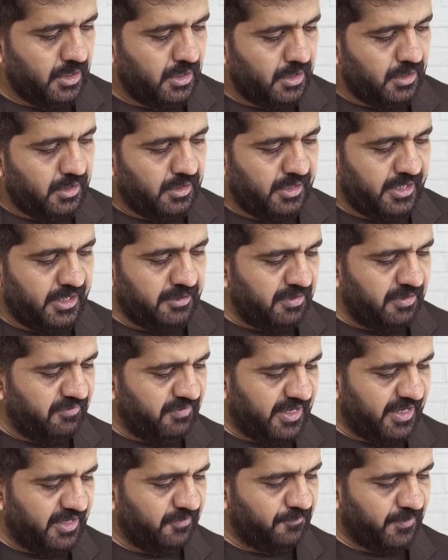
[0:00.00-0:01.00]
Let me
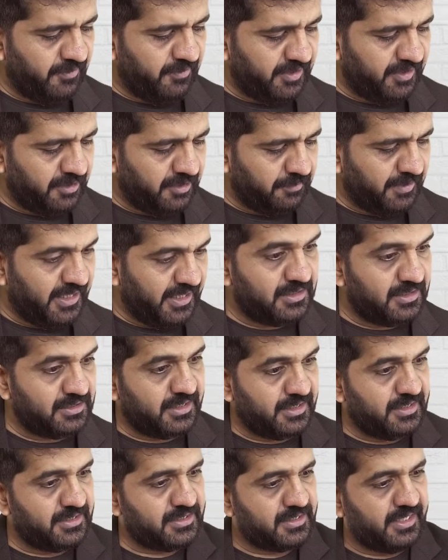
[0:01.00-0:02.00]
verify whether my
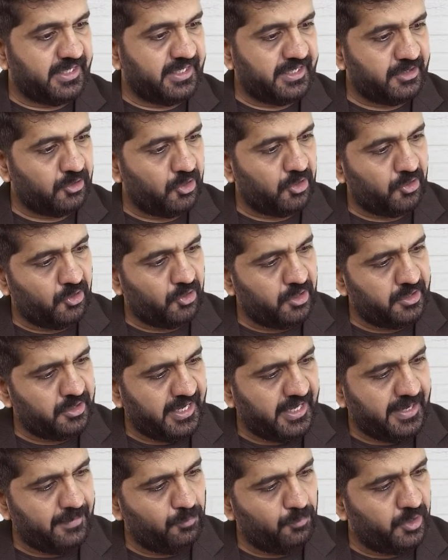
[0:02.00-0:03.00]
answer is correct or not.
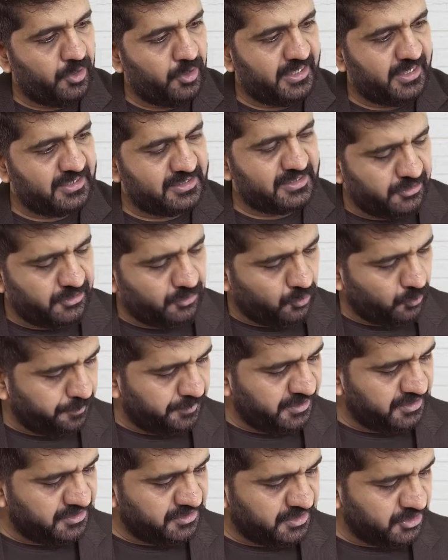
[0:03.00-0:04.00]
MOS in
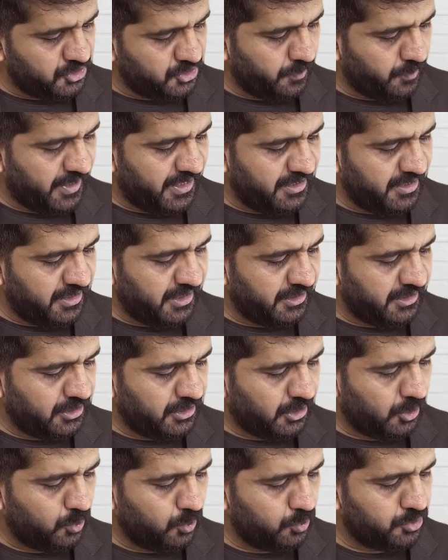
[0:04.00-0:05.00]
rupees is
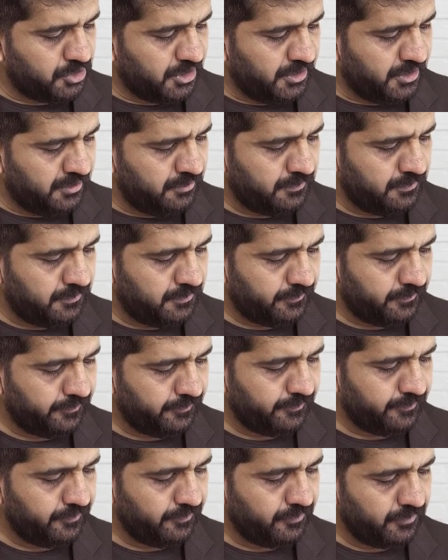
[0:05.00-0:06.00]
20,000
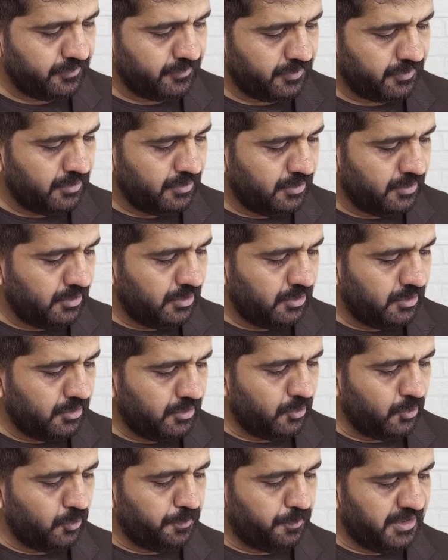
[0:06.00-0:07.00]

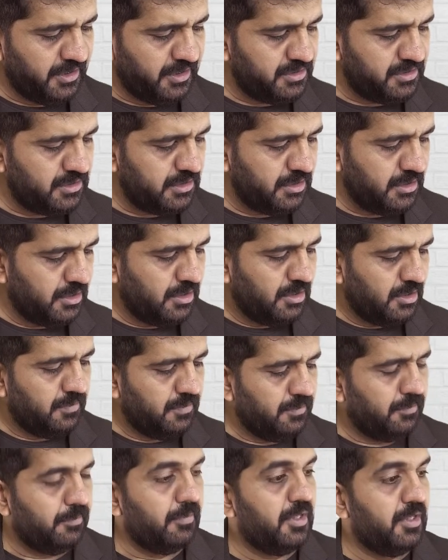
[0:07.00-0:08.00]
rupees
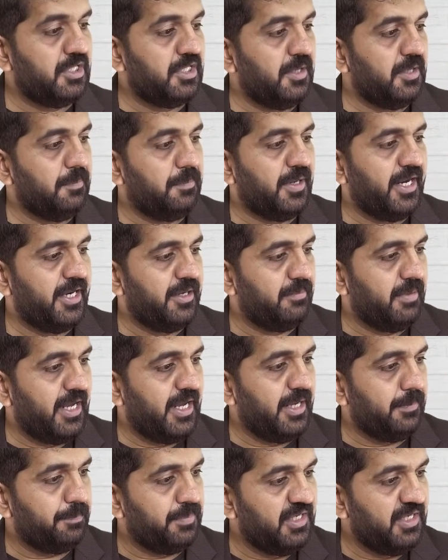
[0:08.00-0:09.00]
multiplied
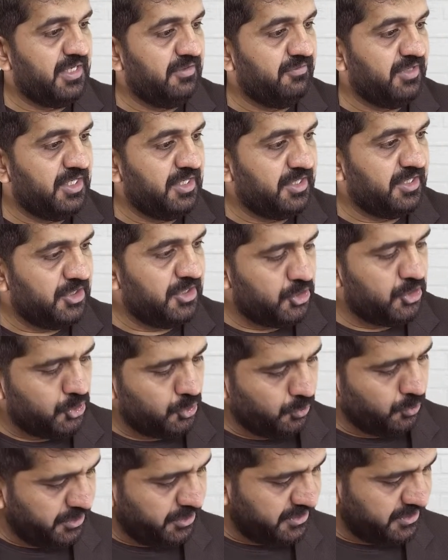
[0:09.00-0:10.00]
by PV
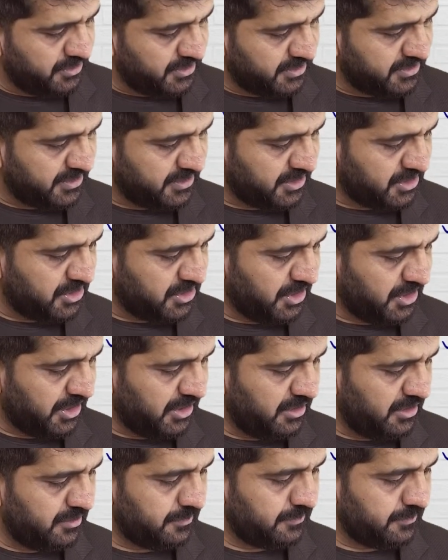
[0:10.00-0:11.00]
ratio is 60,